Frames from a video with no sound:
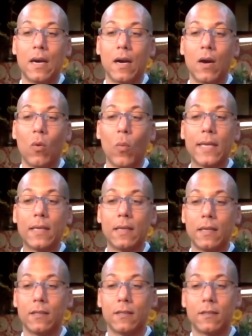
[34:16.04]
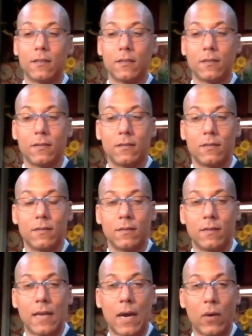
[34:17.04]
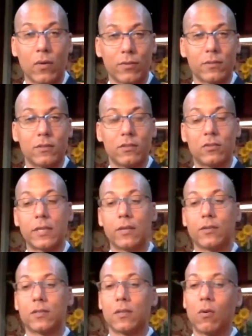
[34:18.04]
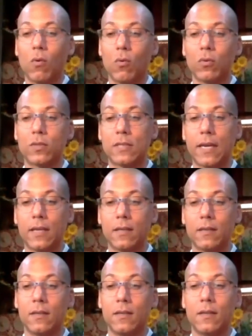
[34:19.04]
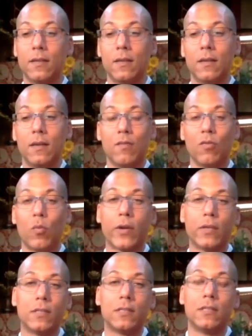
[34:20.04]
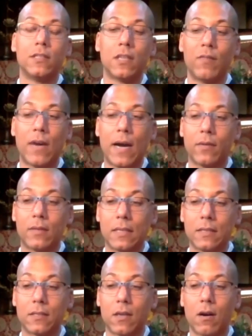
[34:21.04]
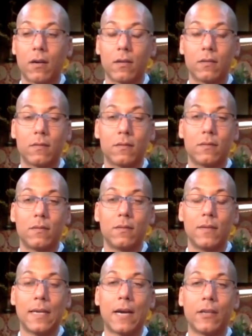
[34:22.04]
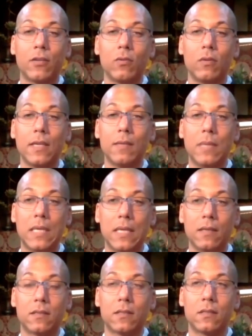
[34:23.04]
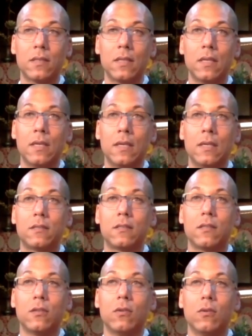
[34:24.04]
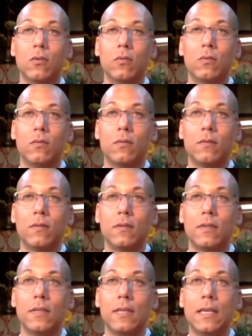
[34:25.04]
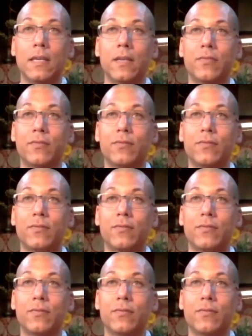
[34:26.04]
Awakening, however, triggers a whole set of awarenesses of how things are and how you lead beings. So if